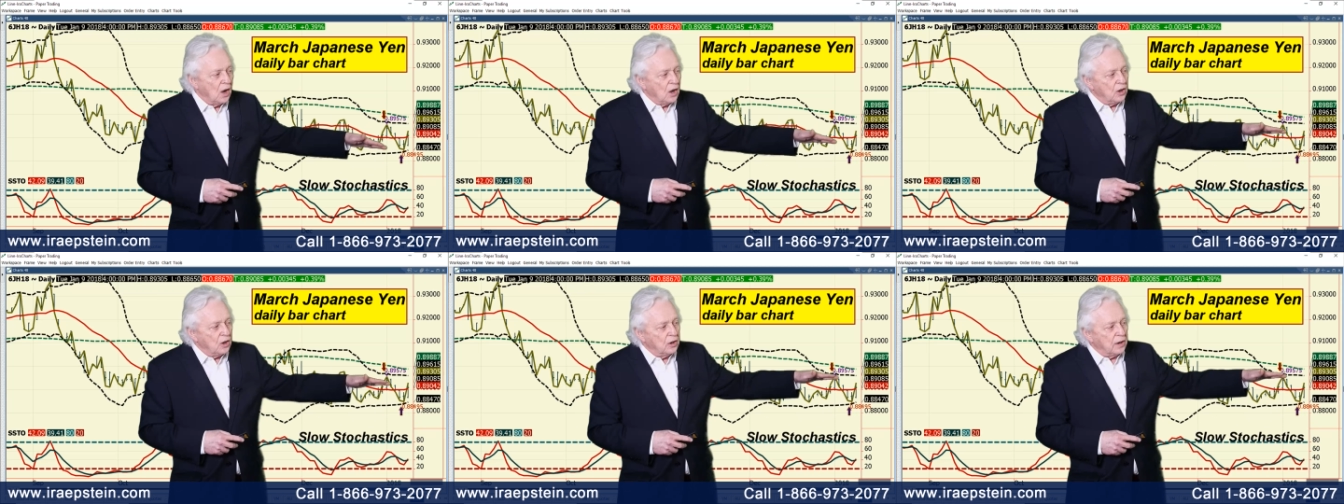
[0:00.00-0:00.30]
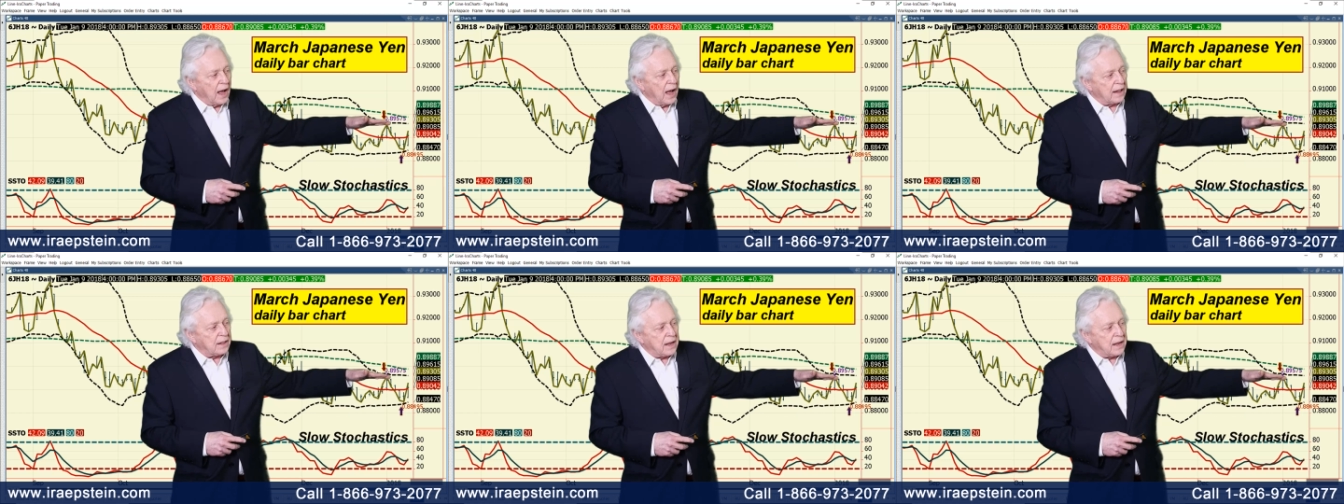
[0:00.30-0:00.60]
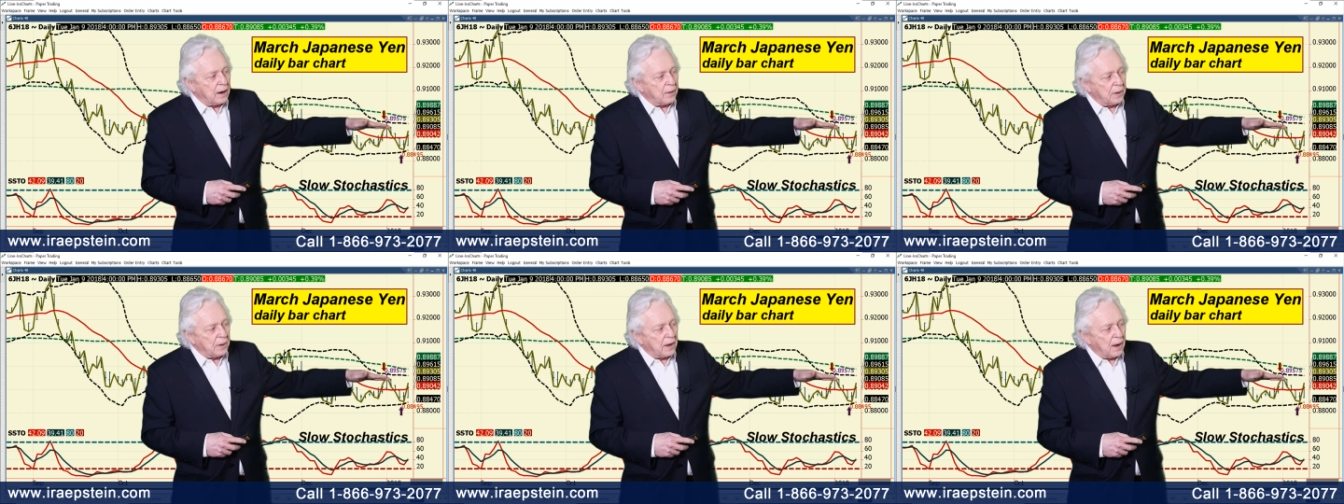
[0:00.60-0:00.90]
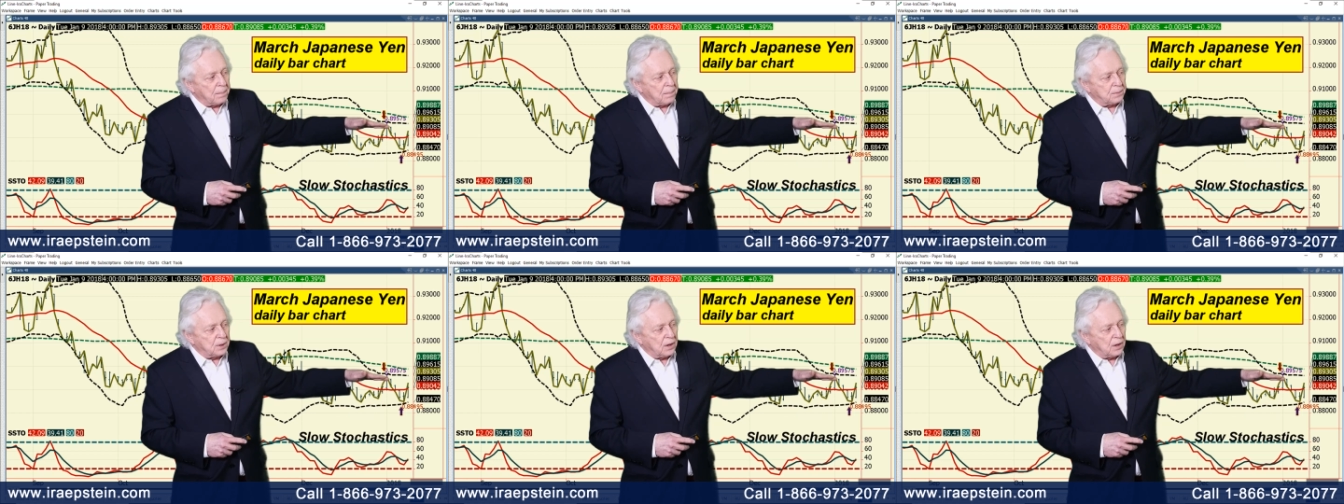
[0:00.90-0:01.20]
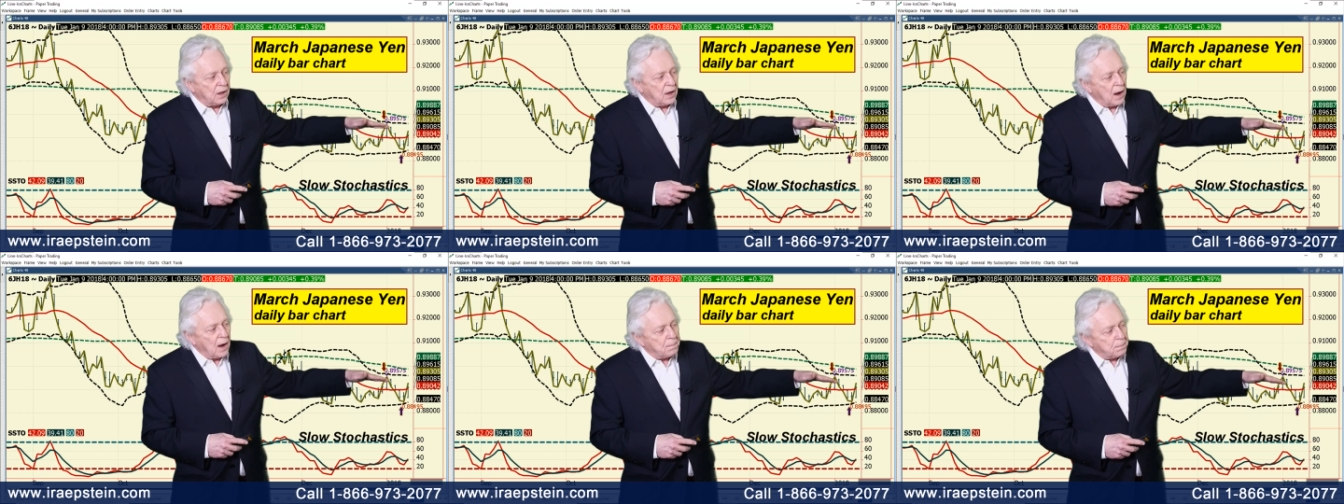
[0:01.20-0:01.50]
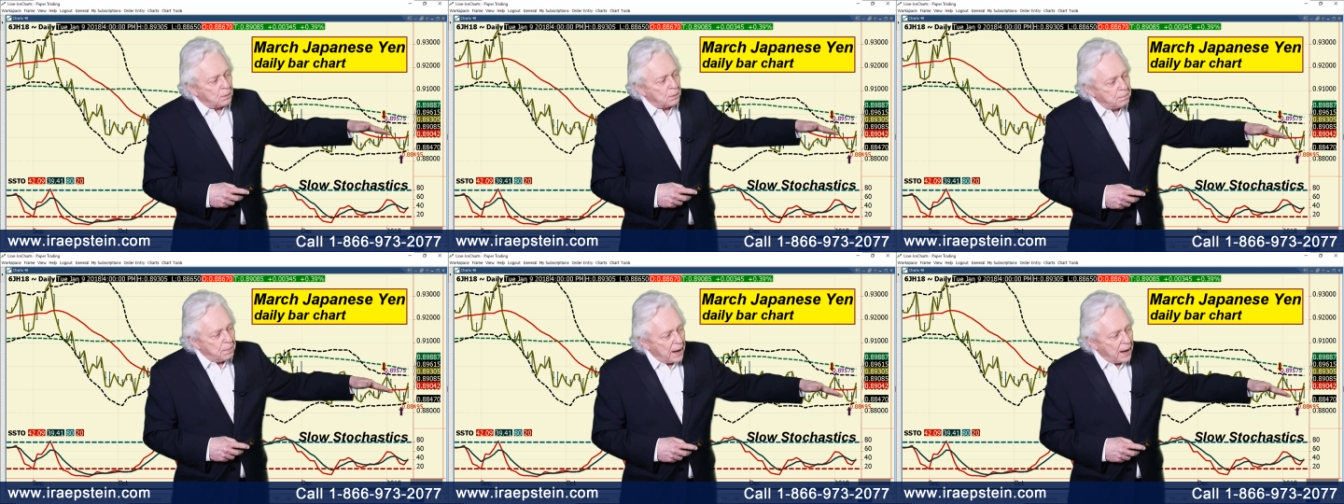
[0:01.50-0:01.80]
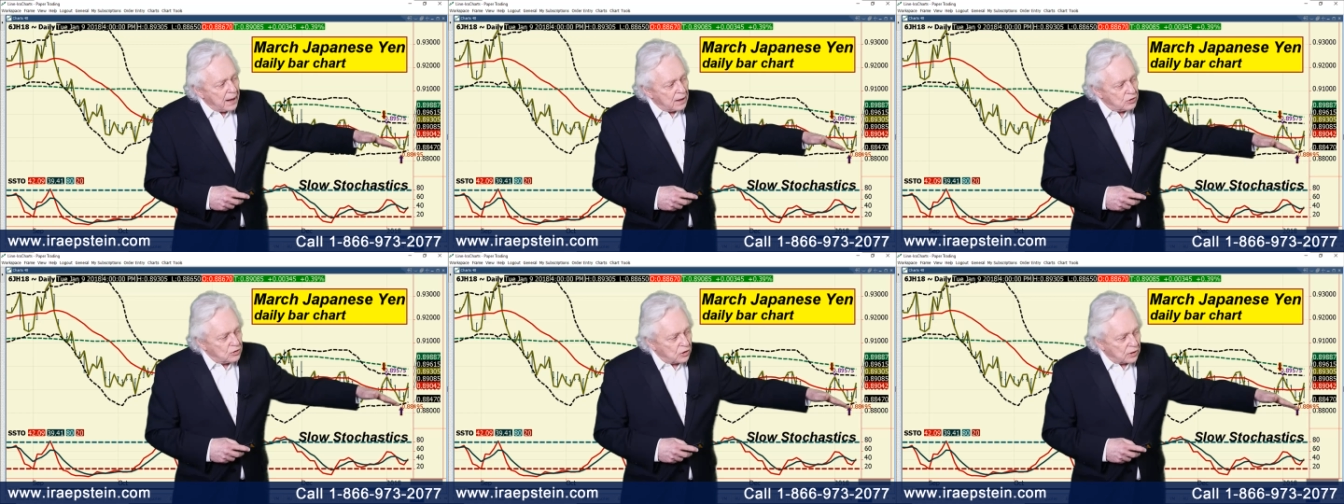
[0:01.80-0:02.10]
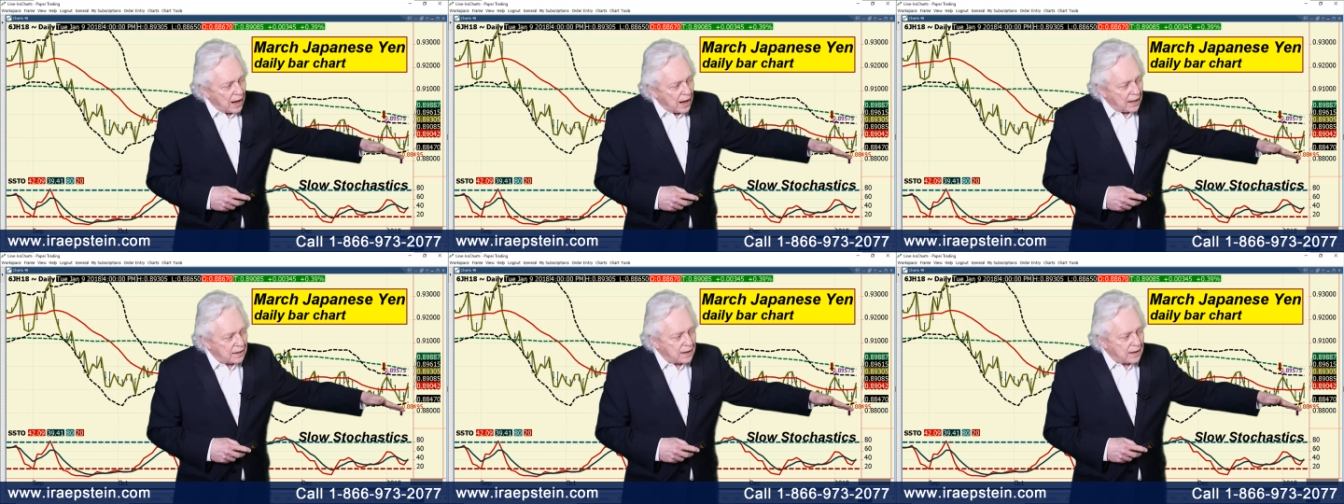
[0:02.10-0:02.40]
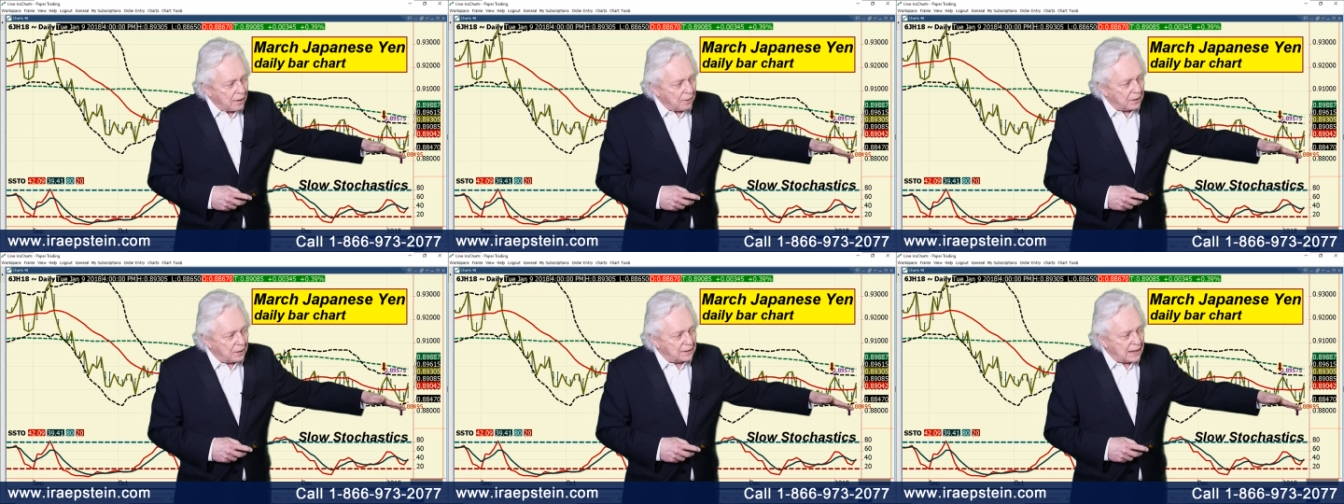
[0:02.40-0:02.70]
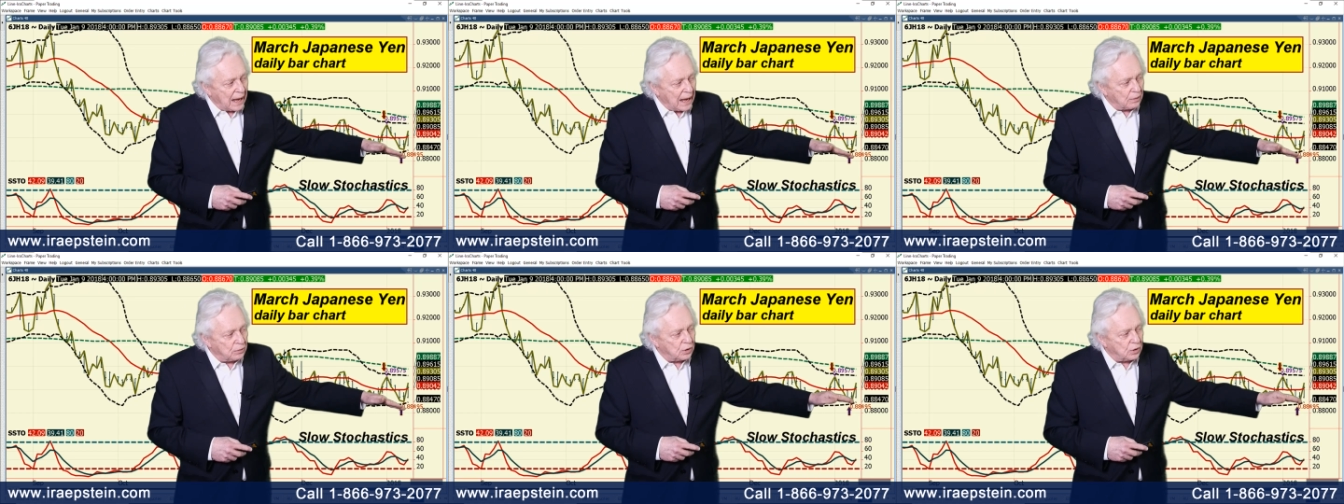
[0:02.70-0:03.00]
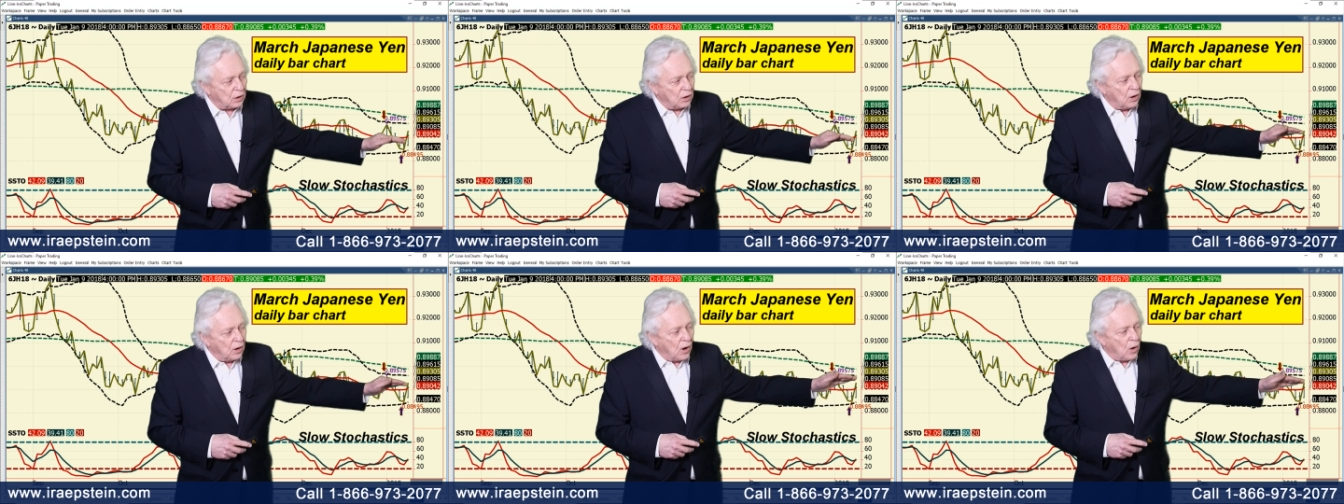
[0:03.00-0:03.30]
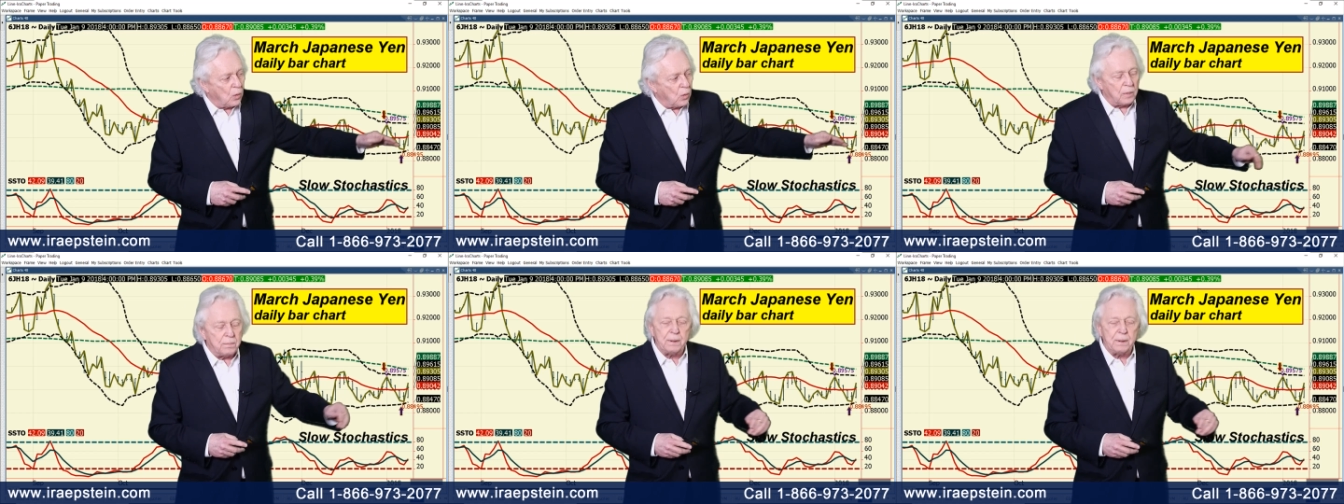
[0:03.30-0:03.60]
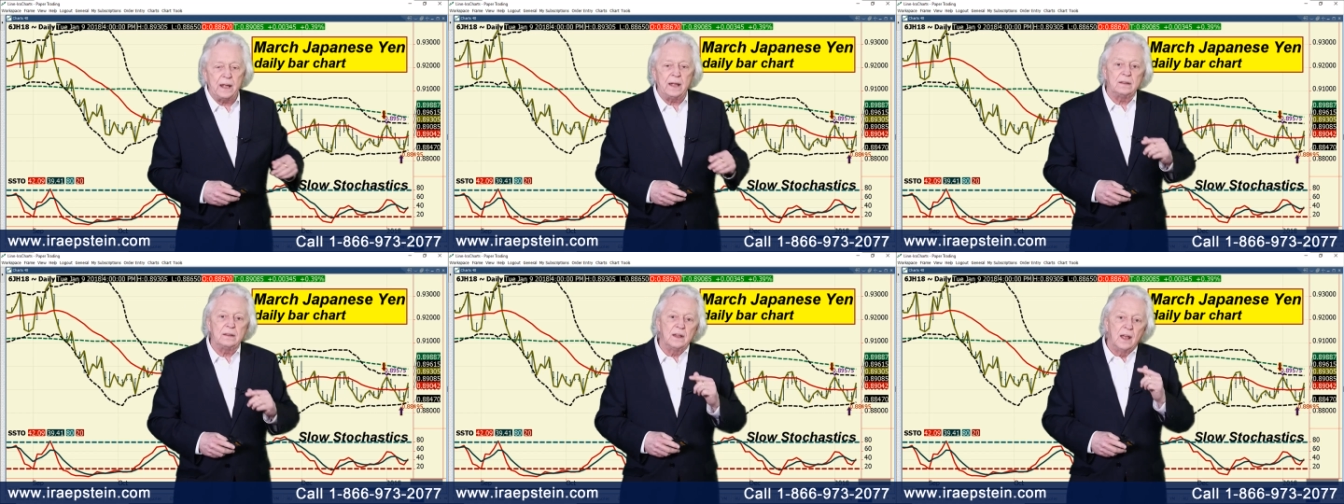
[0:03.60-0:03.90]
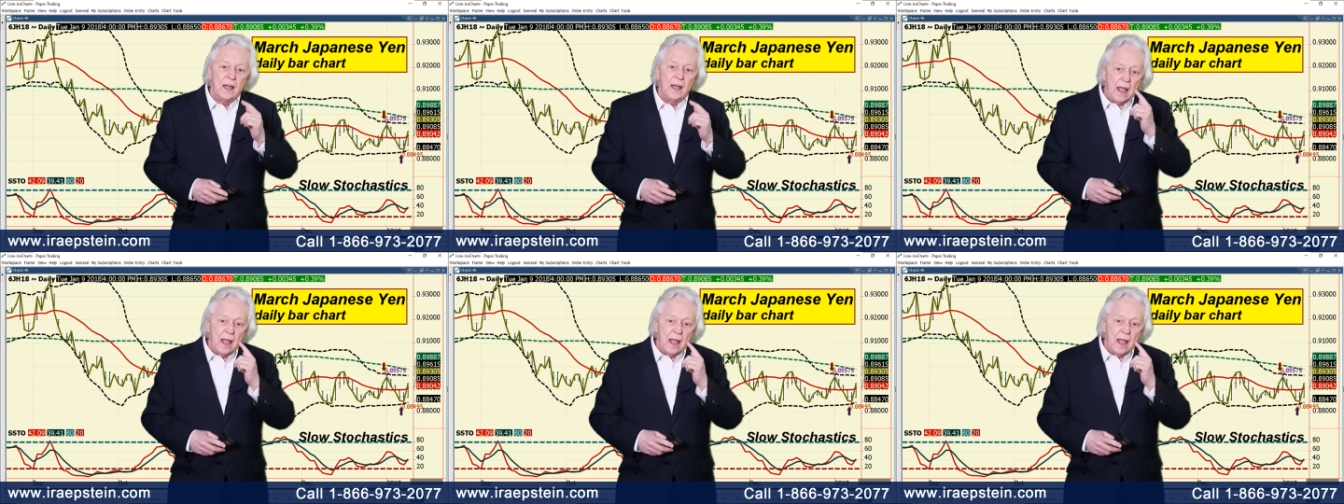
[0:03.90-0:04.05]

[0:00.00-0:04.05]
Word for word: You're not carrying up to the upper band, you're not carrying down to the lower band,